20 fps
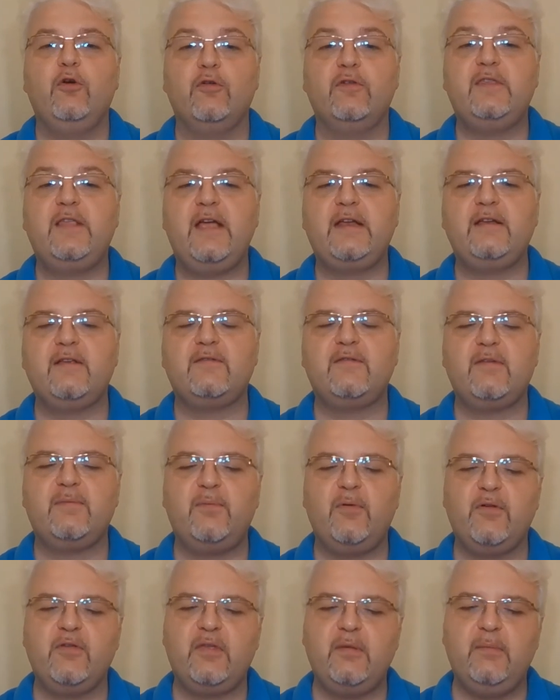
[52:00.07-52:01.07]
state is
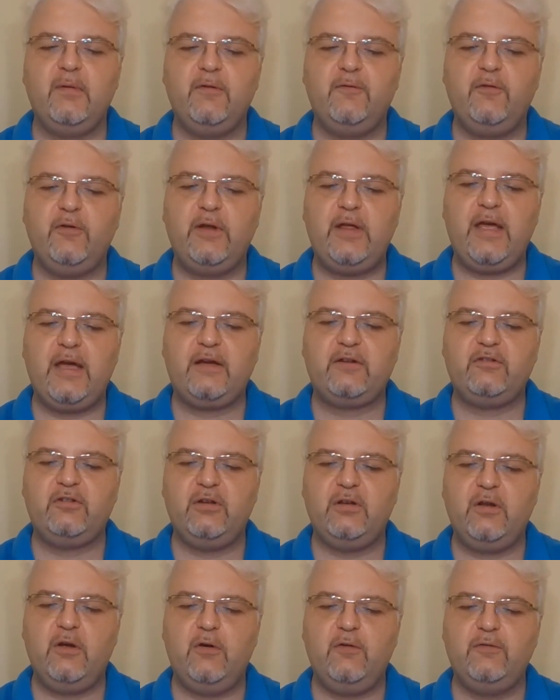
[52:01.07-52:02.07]
responsible for the
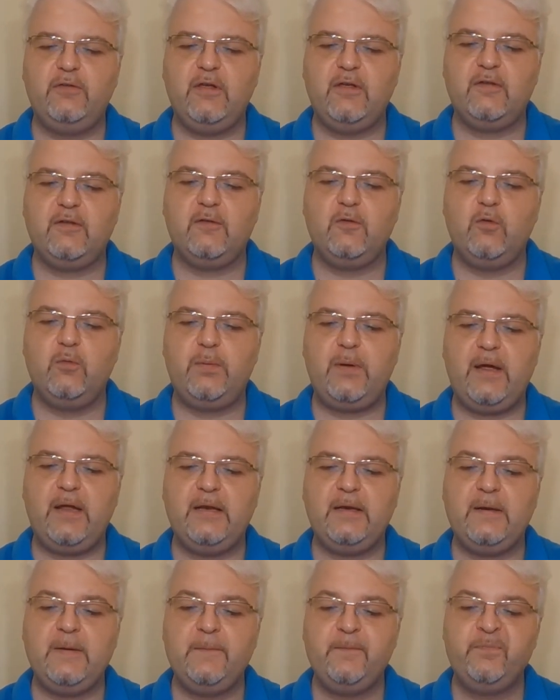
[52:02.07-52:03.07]
action of this group,
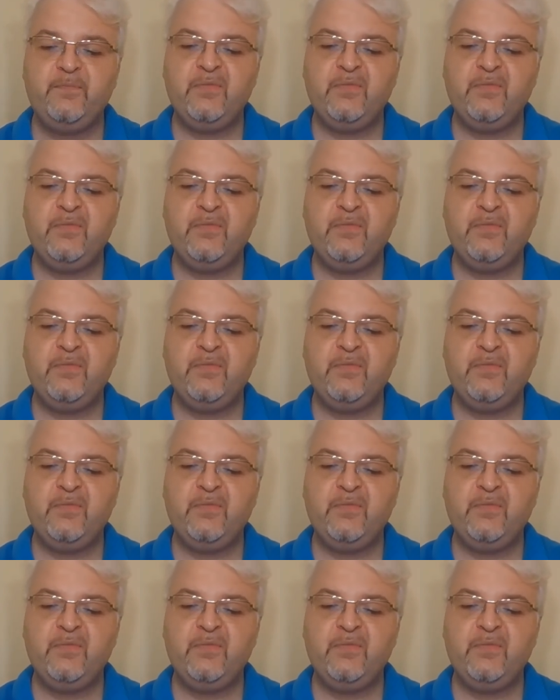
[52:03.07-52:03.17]
and